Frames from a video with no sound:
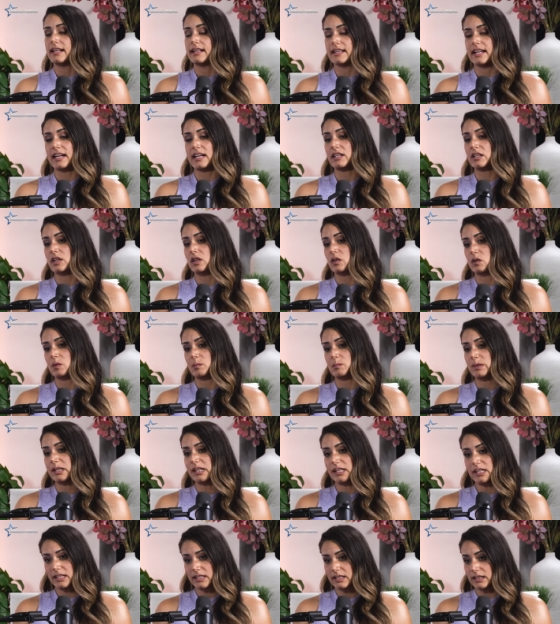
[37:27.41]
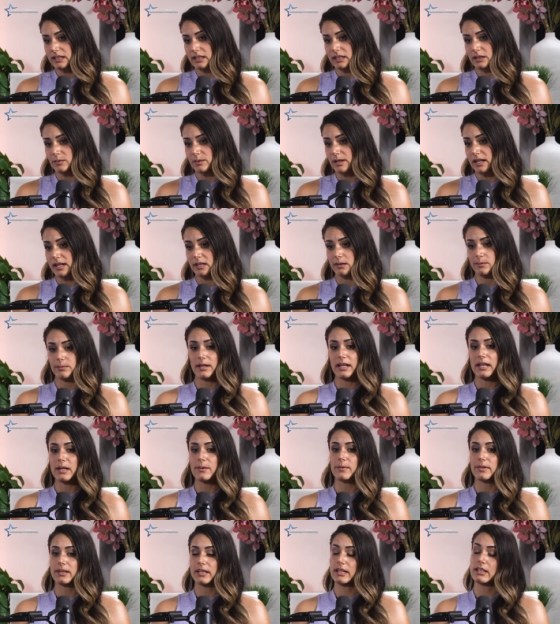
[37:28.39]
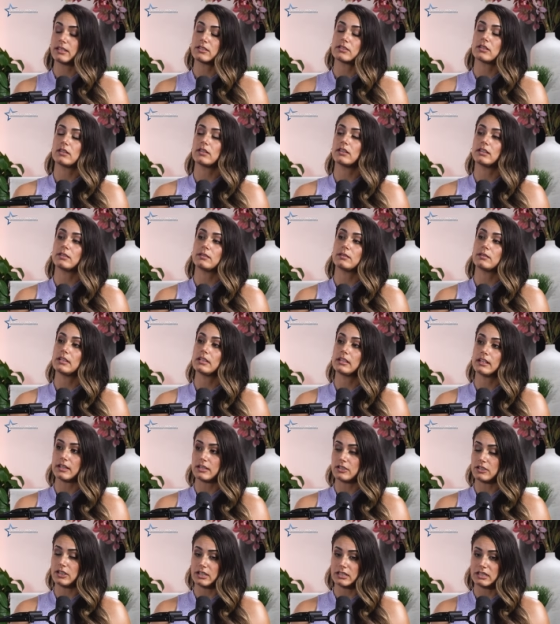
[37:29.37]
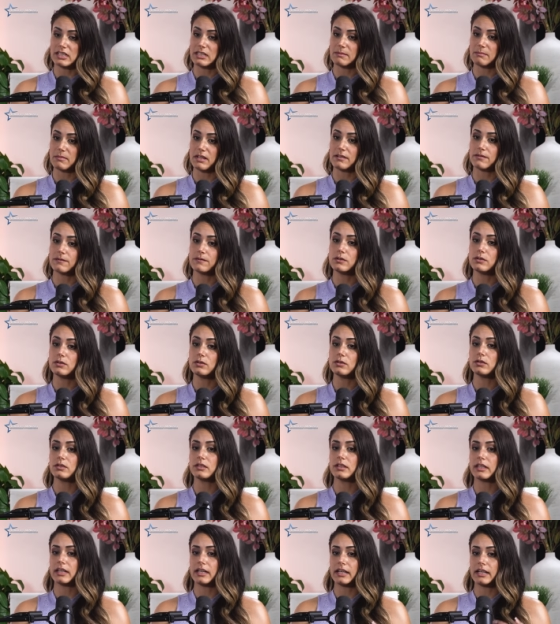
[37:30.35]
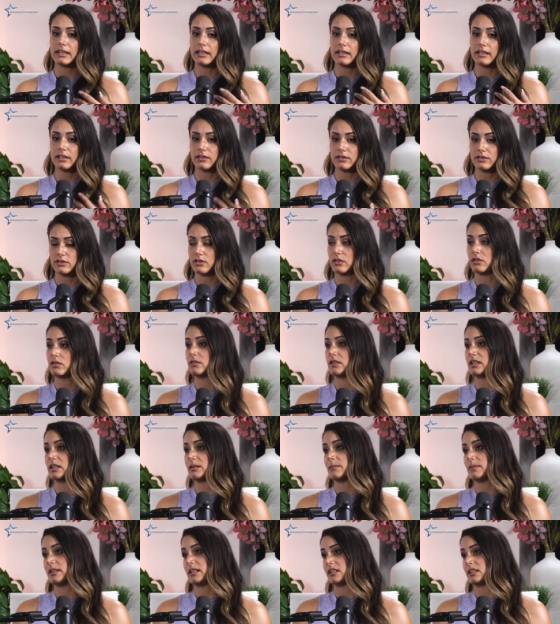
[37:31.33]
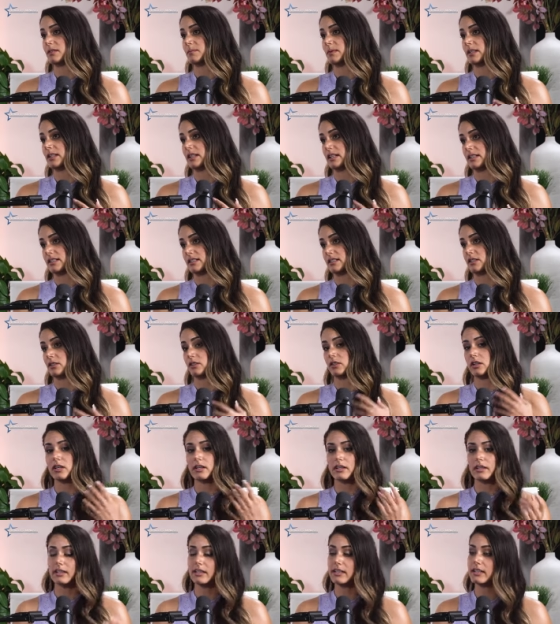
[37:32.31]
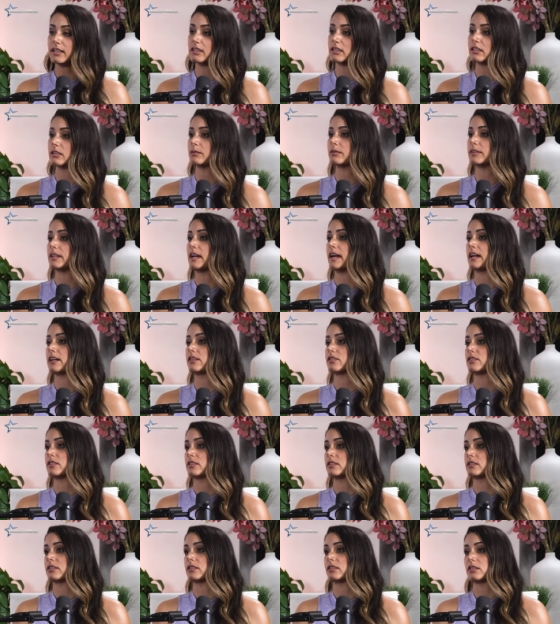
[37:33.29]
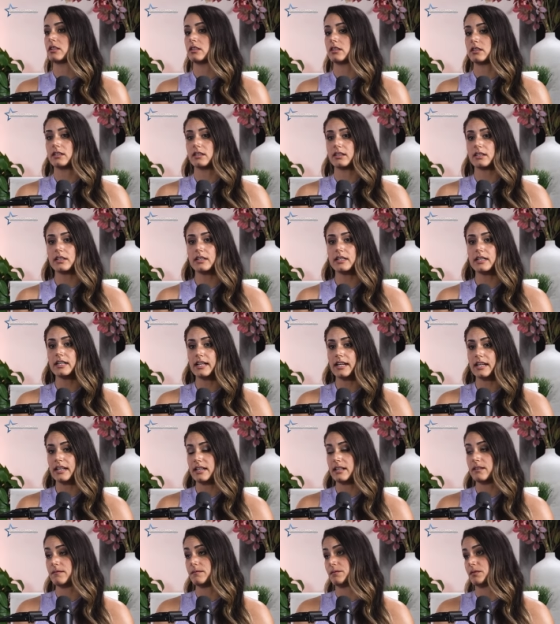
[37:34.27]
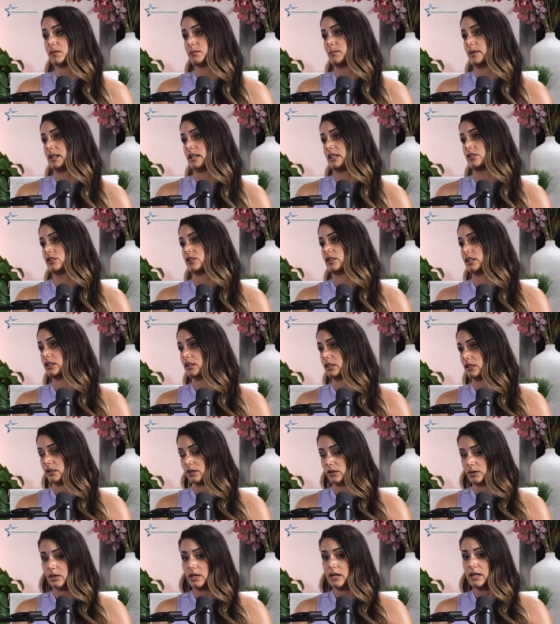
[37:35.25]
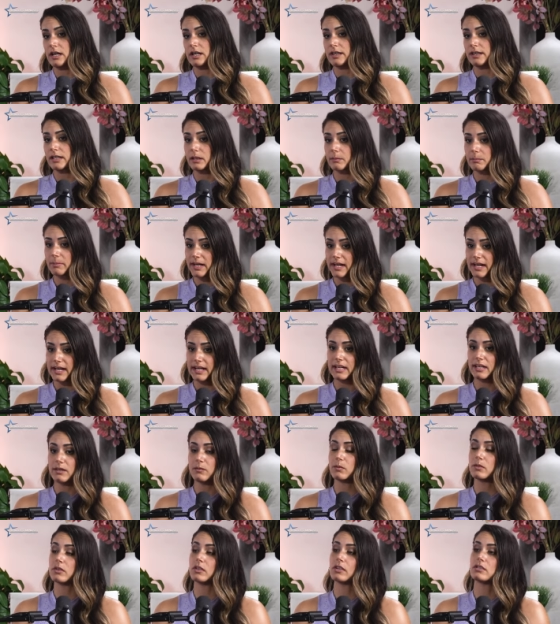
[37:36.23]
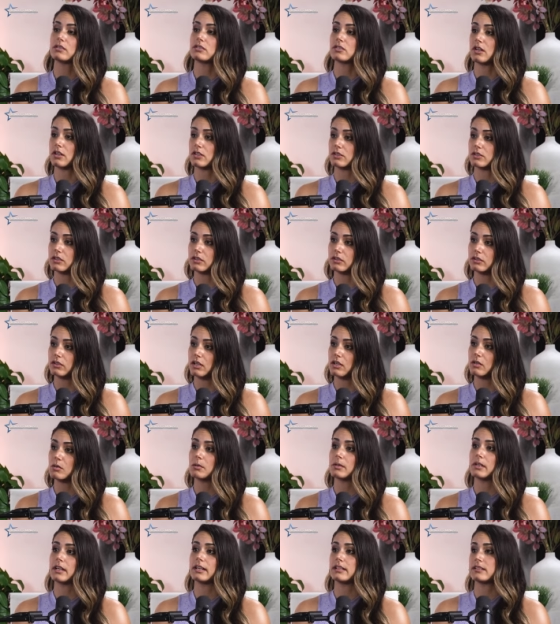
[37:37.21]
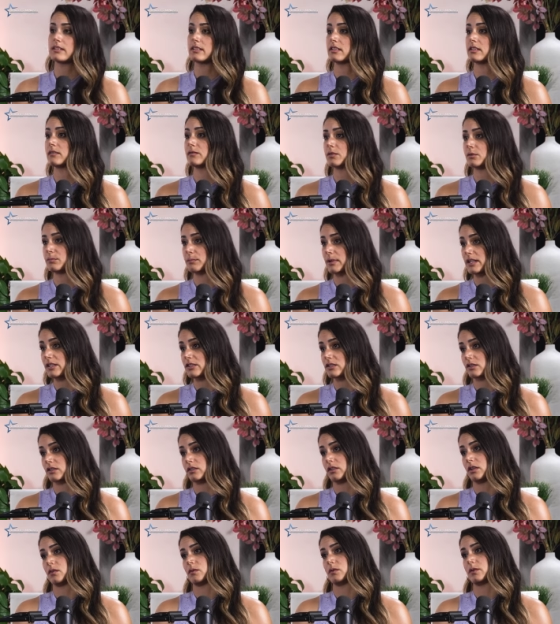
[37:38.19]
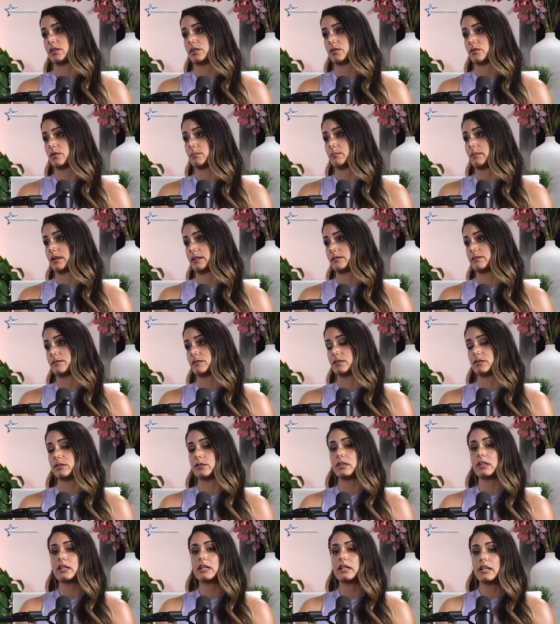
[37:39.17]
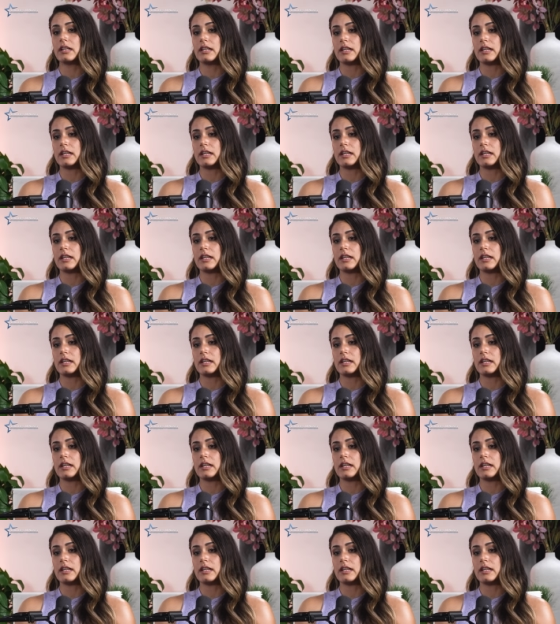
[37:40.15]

they know immediately right away when they start digesting my food that there's no gimmicks because they're not going to get the reactions they're not going to get inflammation their their pain will start to lower as their inflammation lowers from my food